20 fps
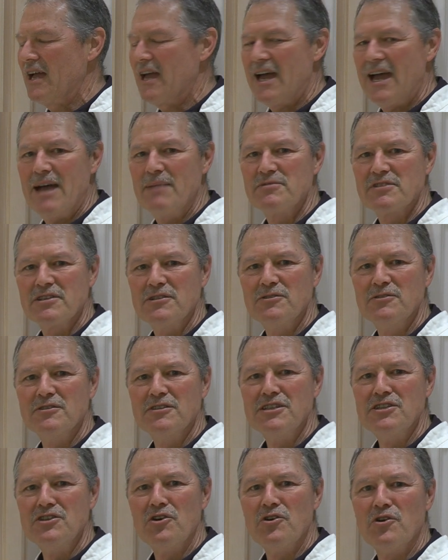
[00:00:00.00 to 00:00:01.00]

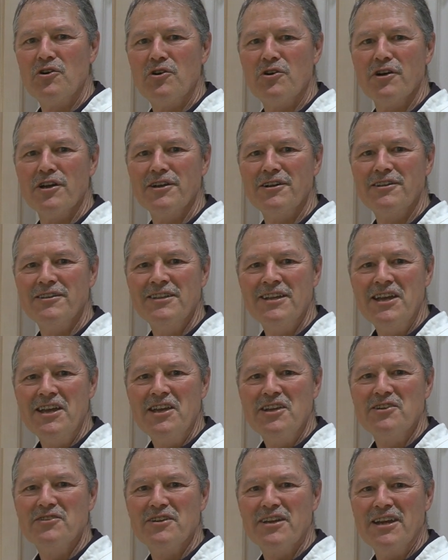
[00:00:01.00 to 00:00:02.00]
absolutely no oil.
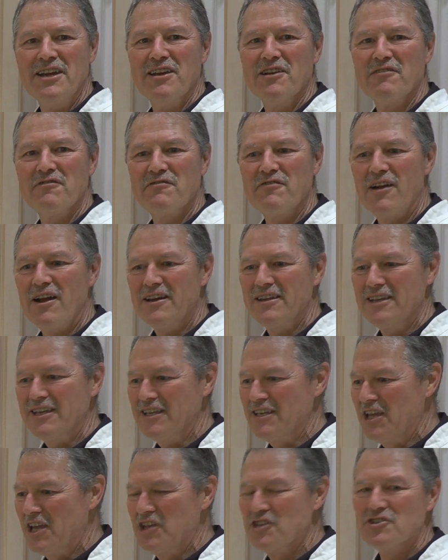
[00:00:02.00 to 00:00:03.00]
You're air frying.